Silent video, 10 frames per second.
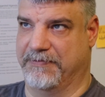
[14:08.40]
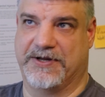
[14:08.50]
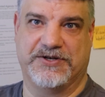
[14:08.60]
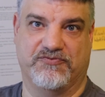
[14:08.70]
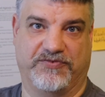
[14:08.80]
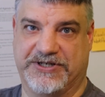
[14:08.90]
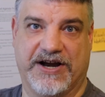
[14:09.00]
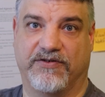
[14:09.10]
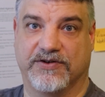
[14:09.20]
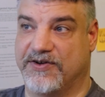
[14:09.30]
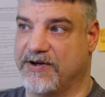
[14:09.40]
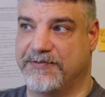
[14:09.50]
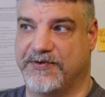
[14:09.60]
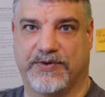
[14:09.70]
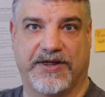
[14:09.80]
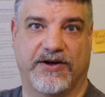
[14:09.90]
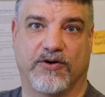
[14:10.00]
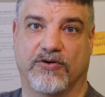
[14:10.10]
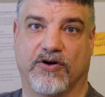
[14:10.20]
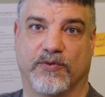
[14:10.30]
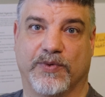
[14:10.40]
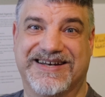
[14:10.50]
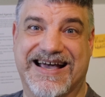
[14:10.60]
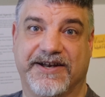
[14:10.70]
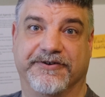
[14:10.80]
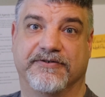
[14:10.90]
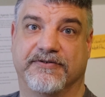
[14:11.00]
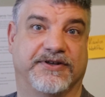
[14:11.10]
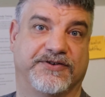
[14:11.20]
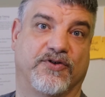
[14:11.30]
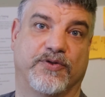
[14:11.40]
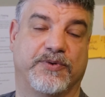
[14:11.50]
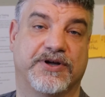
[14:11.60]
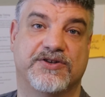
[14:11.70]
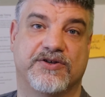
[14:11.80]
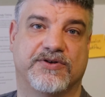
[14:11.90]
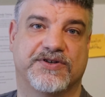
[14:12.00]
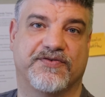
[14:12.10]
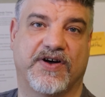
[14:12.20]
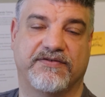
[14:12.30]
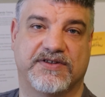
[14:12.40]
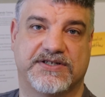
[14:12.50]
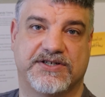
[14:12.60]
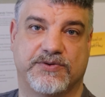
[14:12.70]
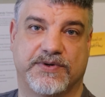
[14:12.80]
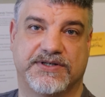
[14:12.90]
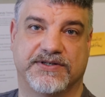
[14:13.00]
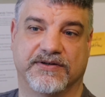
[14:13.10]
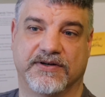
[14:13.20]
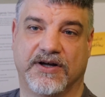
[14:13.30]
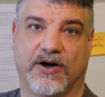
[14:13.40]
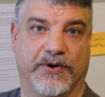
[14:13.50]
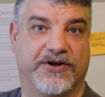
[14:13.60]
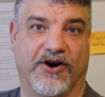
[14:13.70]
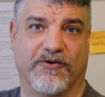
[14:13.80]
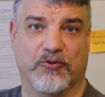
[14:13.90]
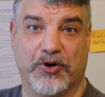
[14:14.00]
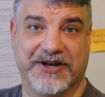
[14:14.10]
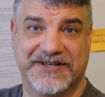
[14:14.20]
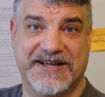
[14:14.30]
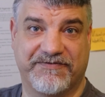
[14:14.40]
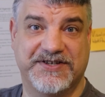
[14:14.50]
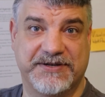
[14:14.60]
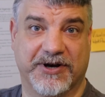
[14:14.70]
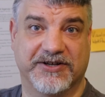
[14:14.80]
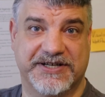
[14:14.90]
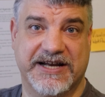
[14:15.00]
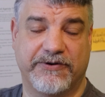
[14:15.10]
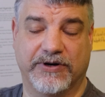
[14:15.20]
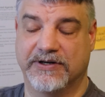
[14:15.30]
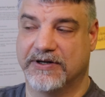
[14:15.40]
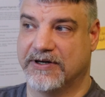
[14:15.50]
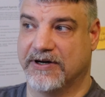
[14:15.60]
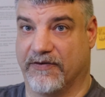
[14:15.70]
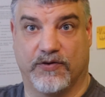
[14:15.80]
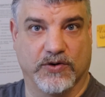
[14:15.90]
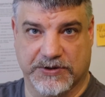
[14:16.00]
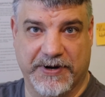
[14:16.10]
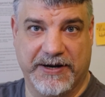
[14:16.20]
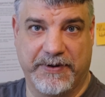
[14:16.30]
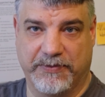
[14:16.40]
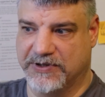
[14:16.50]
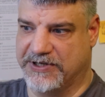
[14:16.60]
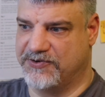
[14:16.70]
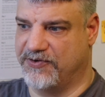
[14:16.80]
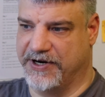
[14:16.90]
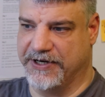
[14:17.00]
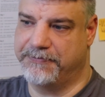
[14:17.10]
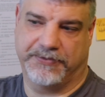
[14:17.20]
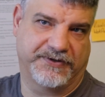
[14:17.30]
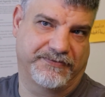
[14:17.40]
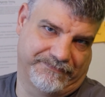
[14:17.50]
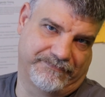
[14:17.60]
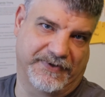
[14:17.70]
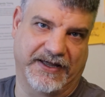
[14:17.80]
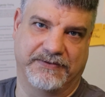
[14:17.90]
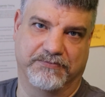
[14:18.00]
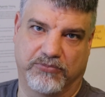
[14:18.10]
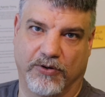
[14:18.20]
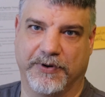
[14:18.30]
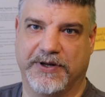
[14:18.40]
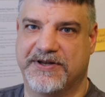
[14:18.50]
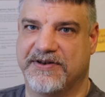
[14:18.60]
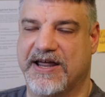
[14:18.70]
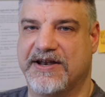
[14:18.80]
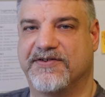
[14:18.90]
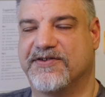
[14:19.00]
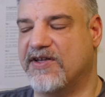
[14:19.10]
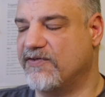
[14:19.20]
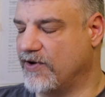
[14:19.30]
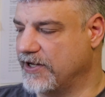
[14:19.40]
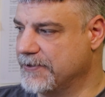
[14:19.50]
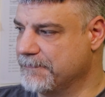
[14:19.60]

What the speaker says: In general terms, they think, oh God, we're dead. There's nothing we can do to survive this situation. We can't run at 70 miles an hour. Of course, many people did try, but that probably didn't end successfully.